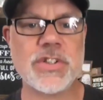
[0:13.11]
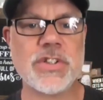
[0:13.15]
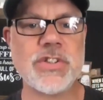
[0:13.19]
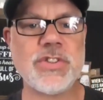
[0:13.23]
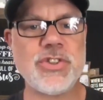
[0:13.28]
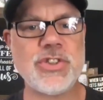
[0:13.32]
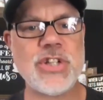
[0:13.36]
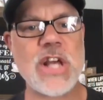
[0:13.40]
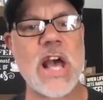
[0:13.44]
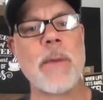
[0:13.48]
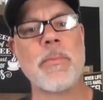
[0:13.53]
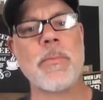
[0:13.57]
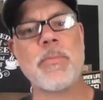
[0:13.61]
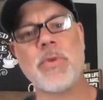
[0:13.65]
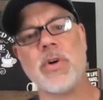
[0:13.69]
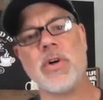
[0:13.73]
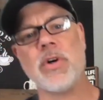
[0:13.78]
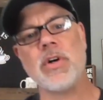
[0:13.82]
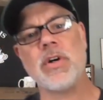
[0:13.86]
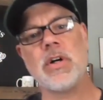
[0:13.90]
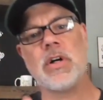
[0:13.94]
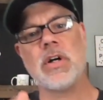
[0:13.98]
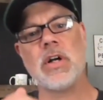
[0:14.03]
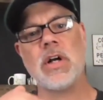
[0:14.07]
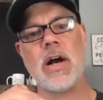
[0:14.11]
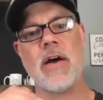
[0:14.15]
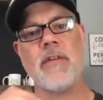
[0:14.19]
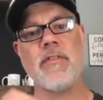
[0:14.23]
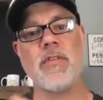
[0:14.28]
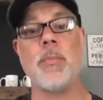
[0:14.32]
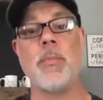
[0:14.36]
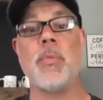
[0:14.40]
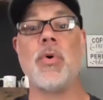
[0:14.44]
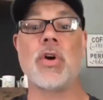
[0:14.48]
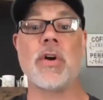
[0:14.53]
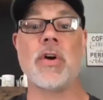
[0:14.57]
chapter of the
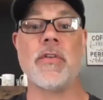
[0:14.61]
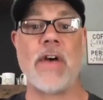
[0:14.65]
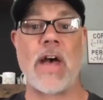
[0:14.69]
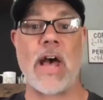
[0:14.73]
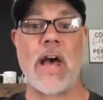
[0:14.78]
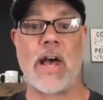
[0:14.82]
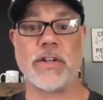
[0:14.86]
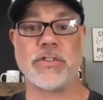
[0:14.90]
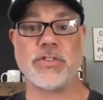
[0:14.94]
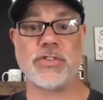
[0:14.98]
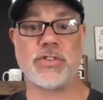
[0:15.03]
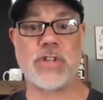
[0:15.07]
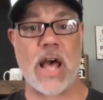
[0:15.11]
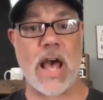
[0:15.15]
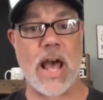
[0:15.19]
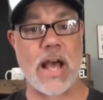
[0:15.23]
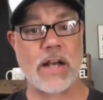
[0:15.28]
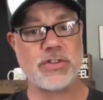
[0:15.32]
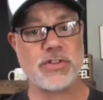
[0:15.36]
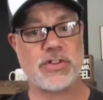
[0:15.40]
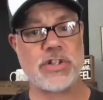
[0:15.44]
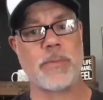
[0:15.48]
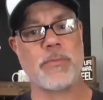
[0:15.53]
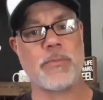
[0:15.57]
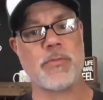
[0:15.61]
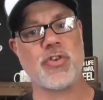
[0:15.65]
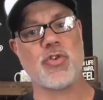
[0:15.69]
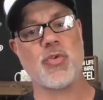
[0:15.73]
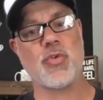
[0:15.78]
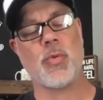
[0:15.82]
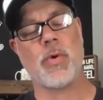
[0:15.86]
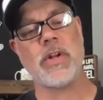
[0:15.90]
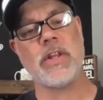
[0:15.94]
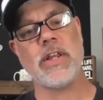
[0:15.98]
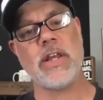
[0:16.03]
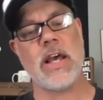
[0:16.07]
book of Acts, Acts chapter
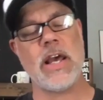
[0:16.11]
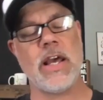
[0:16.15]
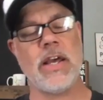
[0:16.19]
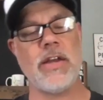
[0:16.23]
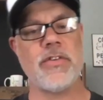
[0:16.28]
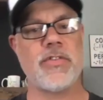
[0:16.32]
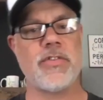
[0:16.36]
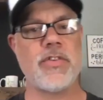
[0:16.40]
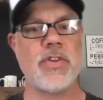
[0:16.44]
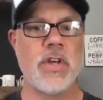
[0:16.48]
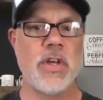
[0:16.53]
28.